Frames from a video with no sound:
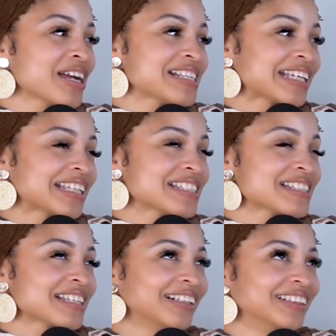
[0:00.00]
I say
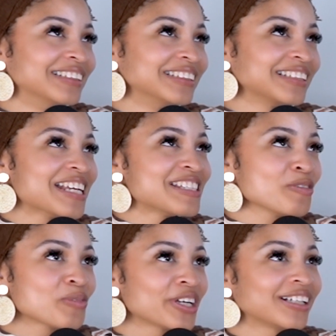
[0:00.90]
this, is
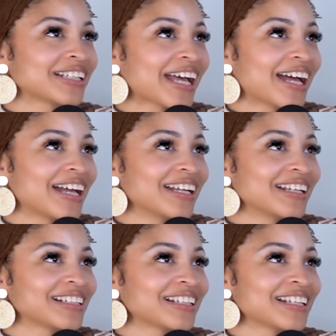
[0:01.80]
it weird that,
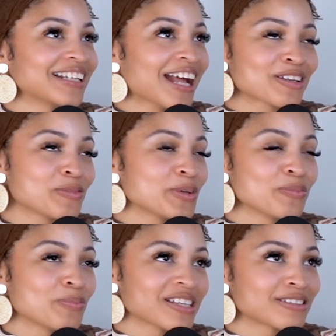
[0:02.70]
not to be
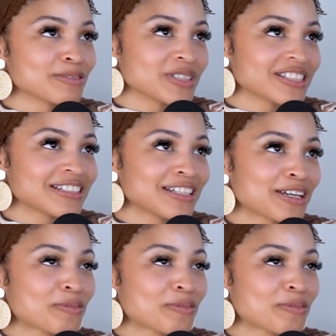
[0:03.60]
pessimistic,